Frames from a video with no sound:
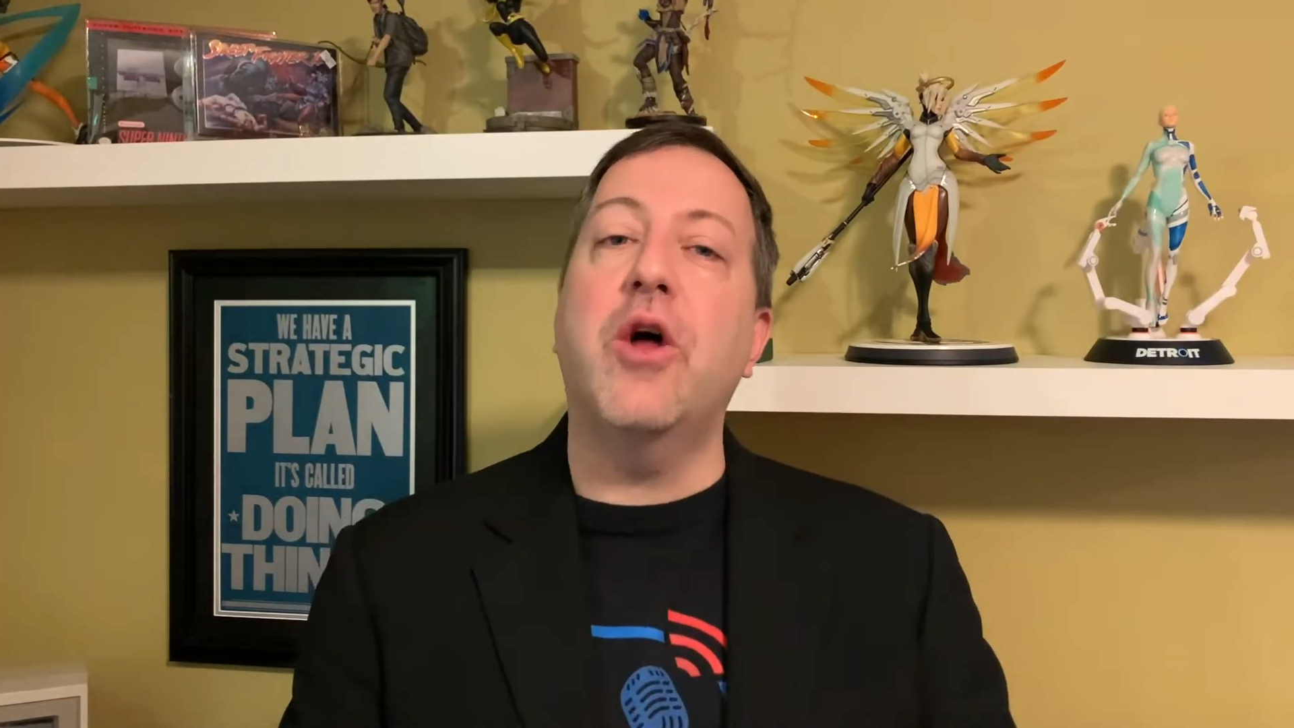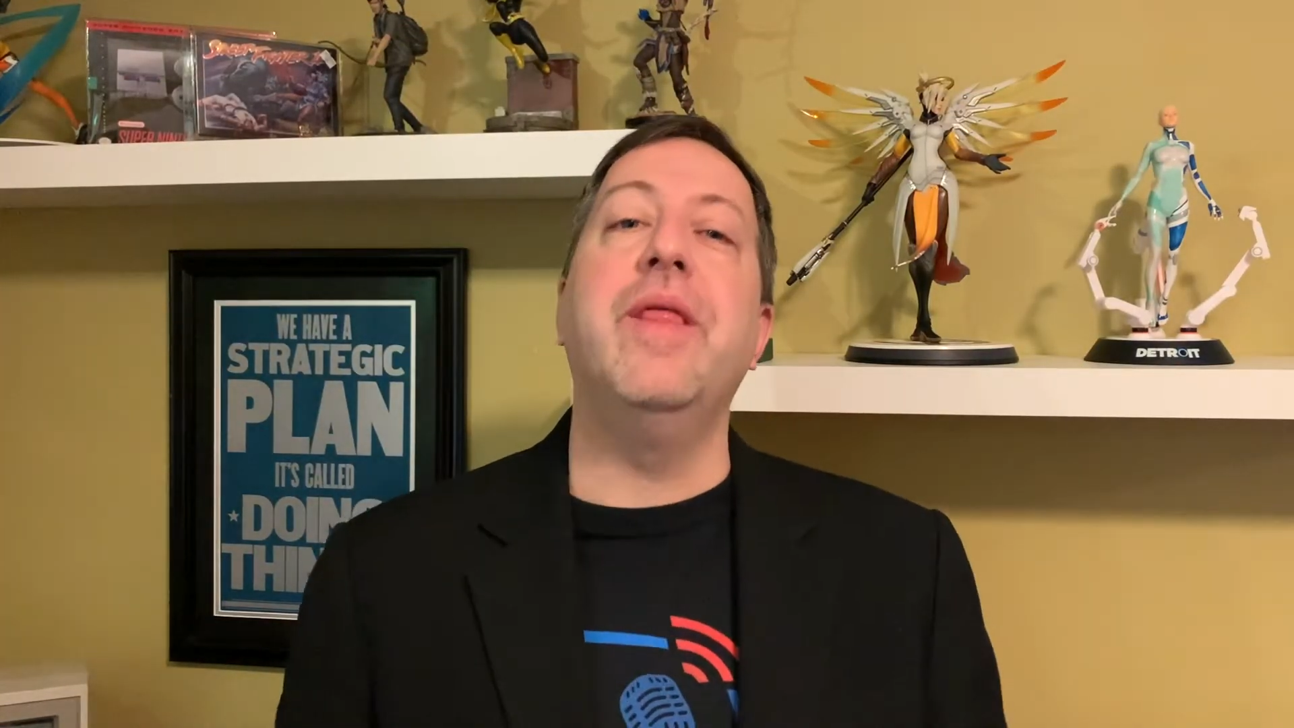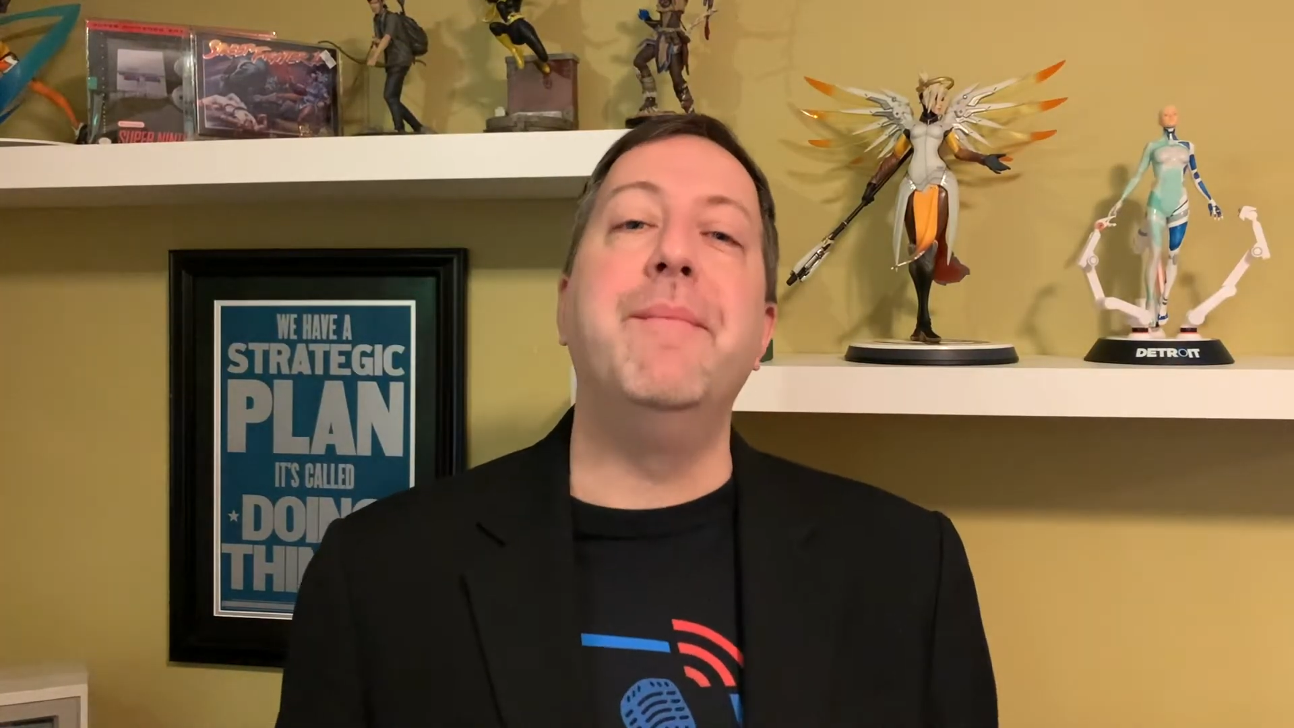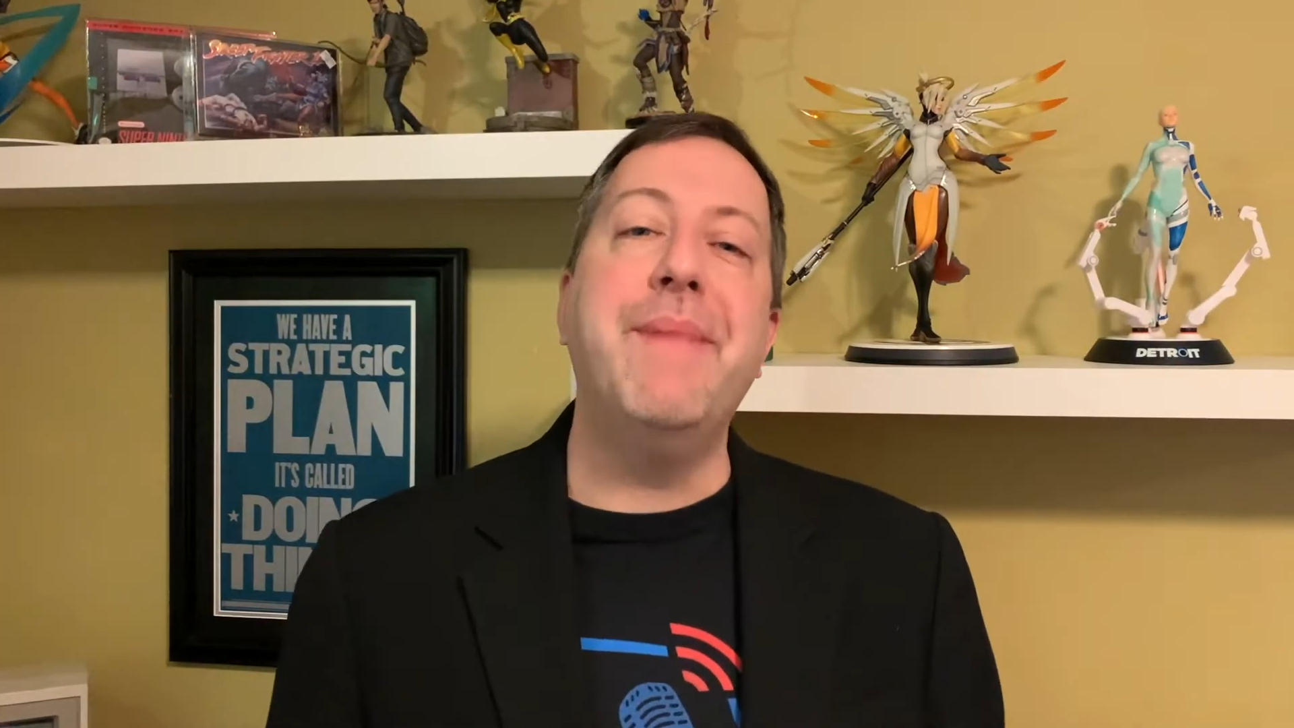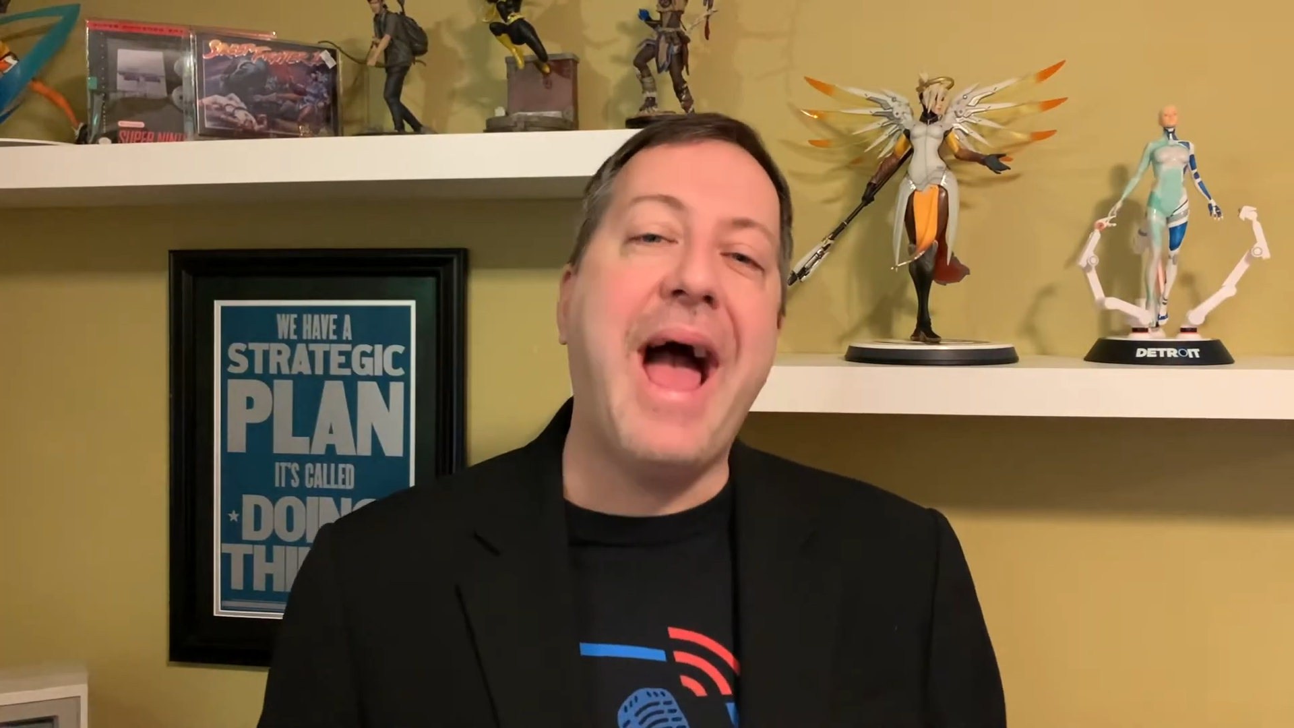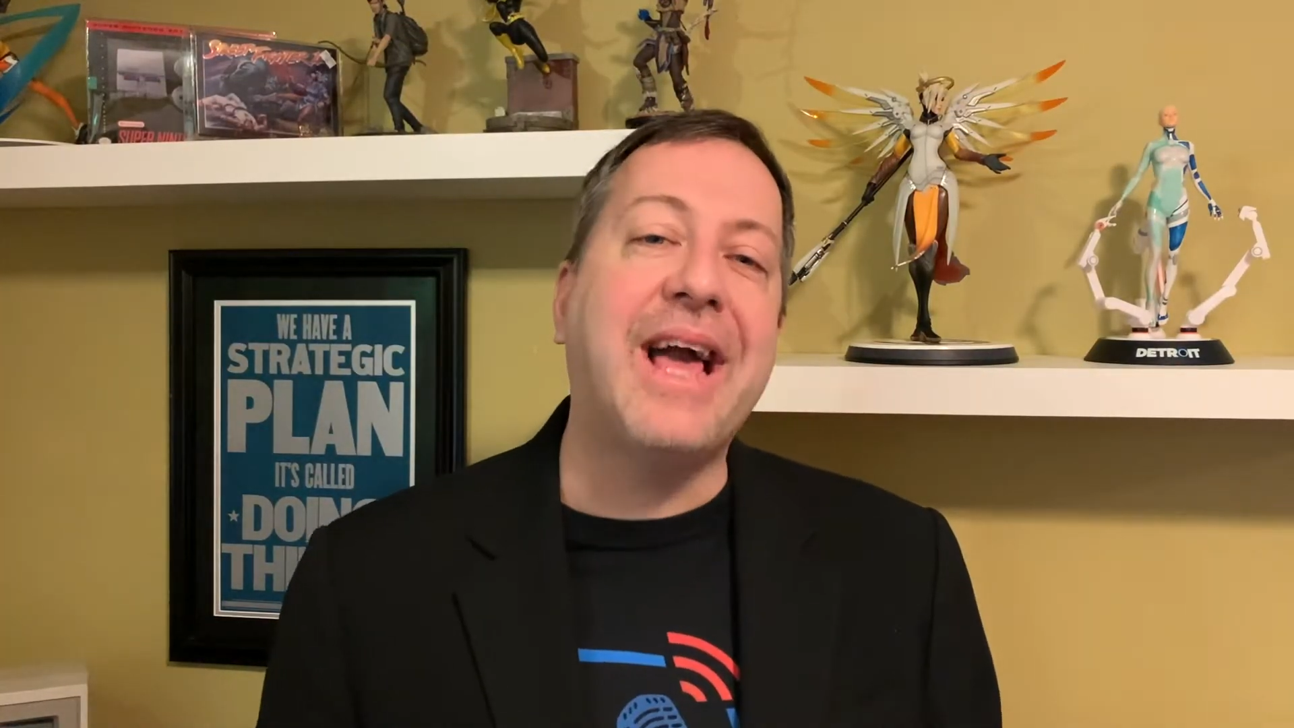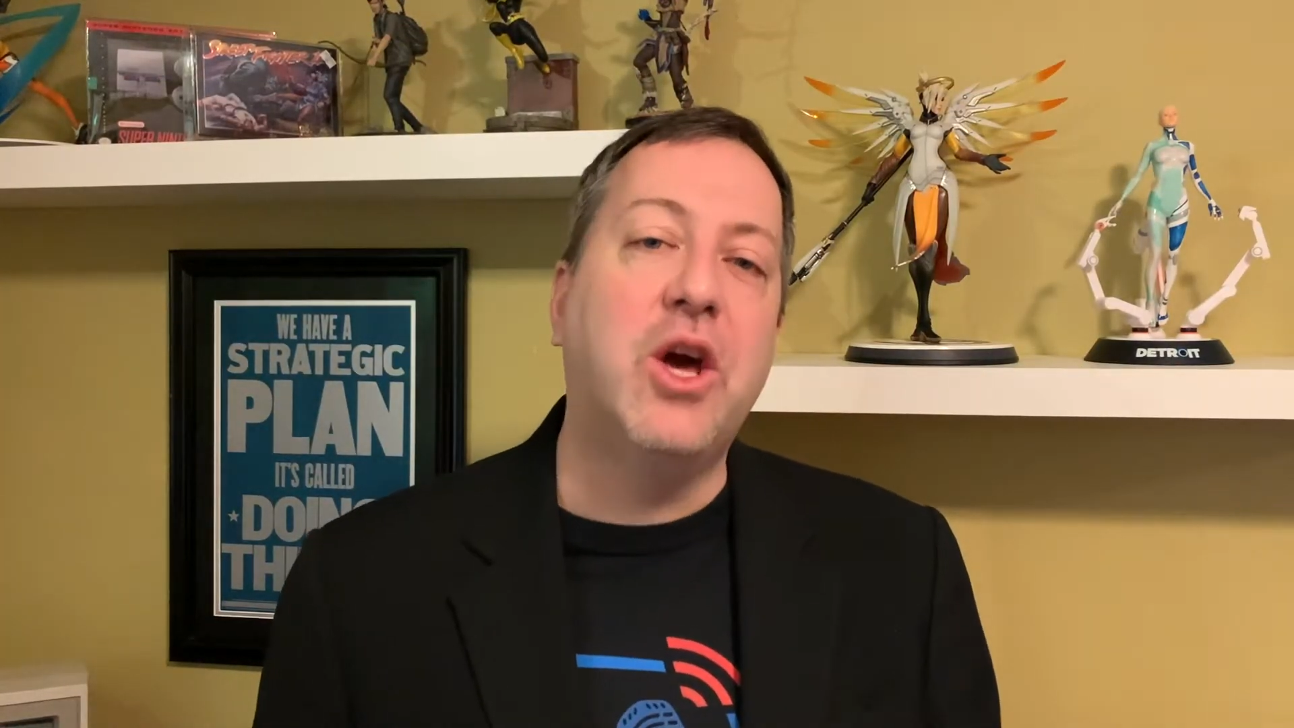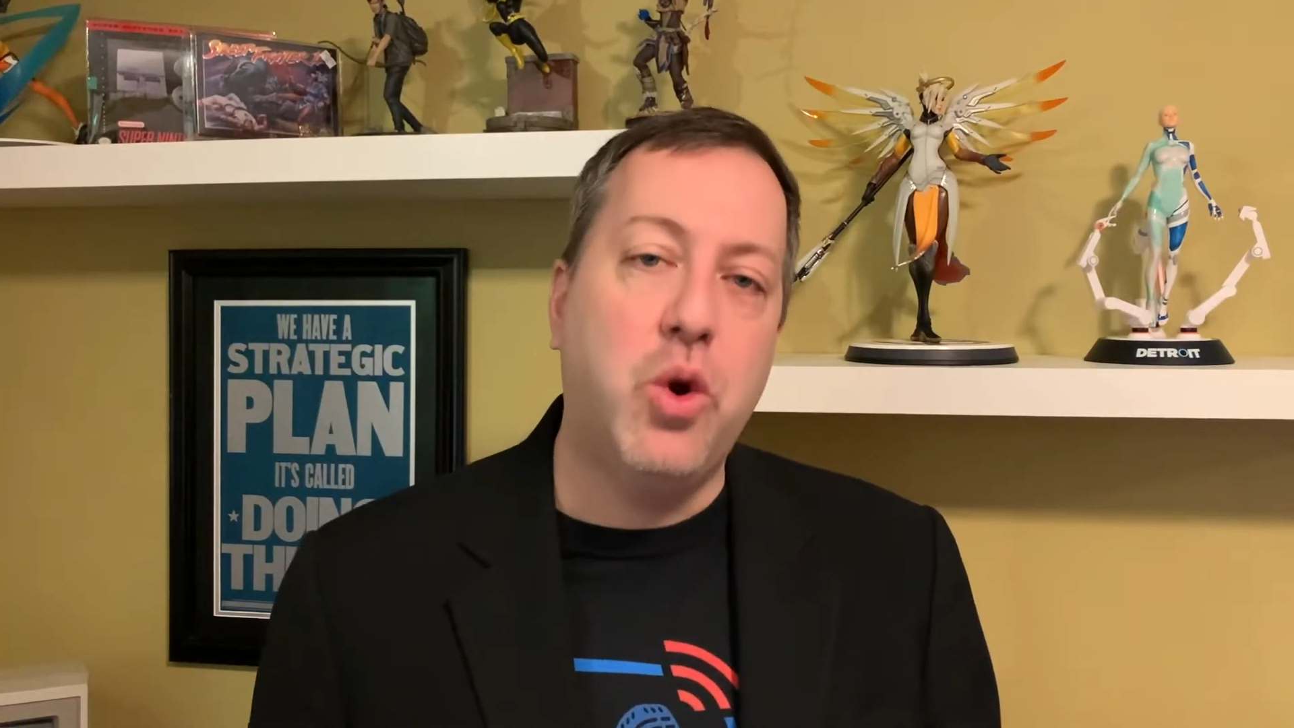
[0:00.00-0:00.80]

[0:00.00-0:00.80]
on the Mac